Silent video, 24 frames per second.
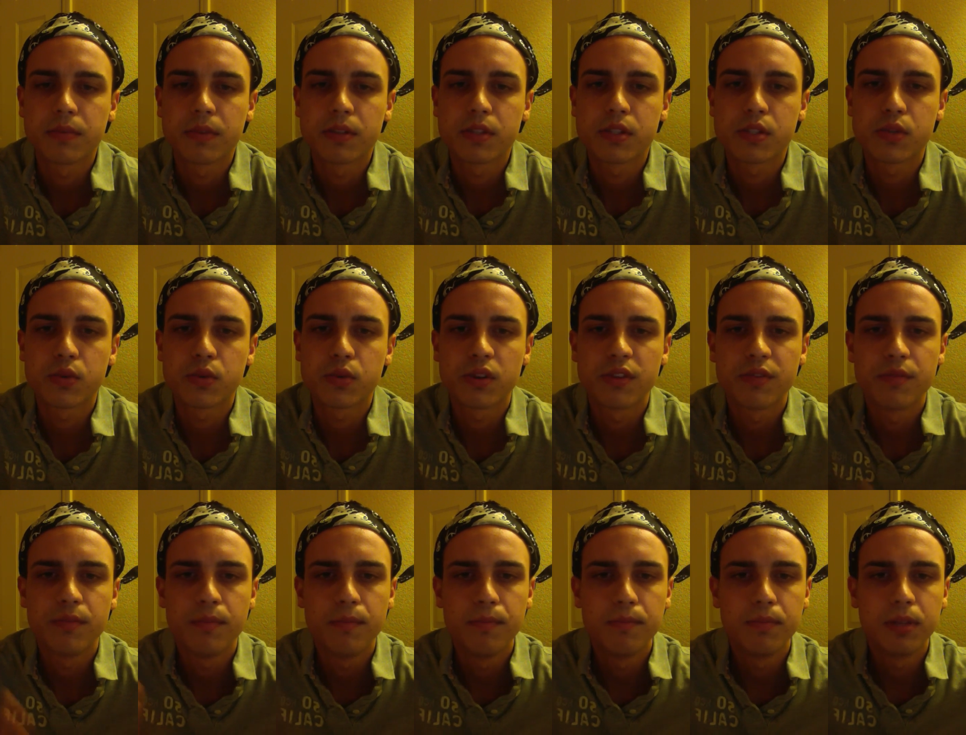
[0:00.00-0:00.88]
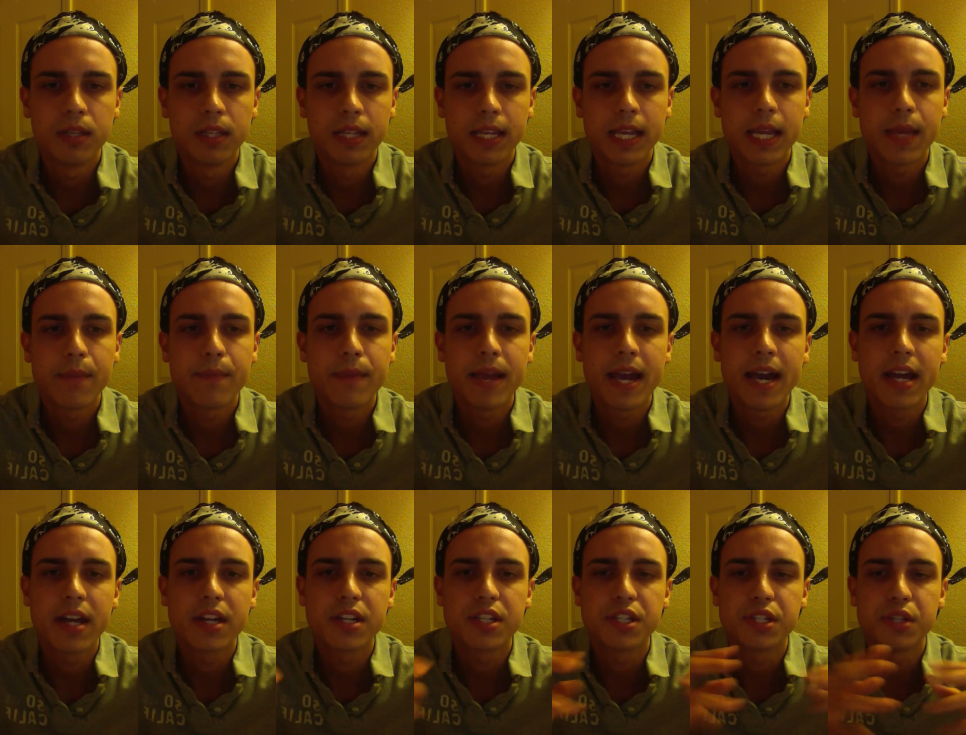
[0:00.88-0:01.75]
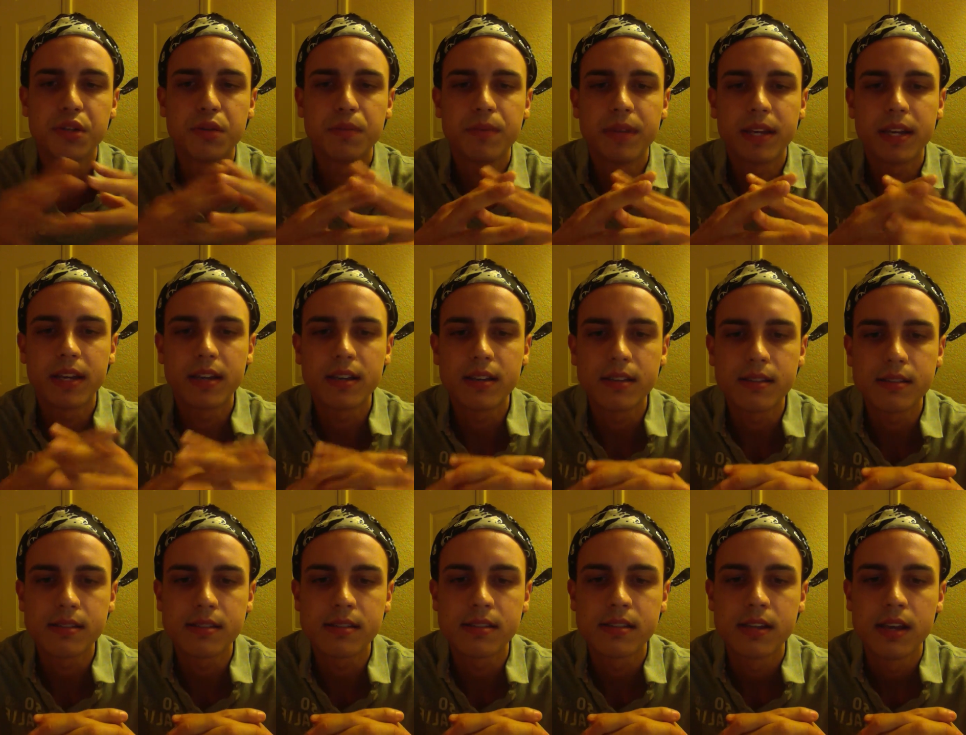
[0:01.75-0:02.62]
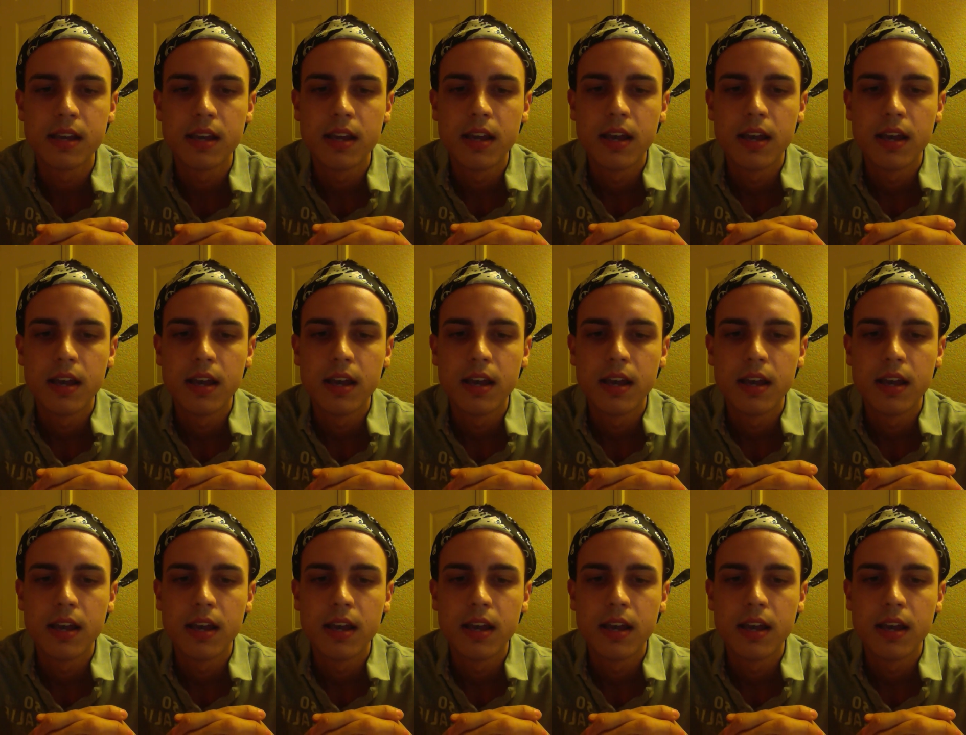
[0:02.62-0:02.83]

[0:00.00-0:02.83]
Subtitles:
sort of blame attitude because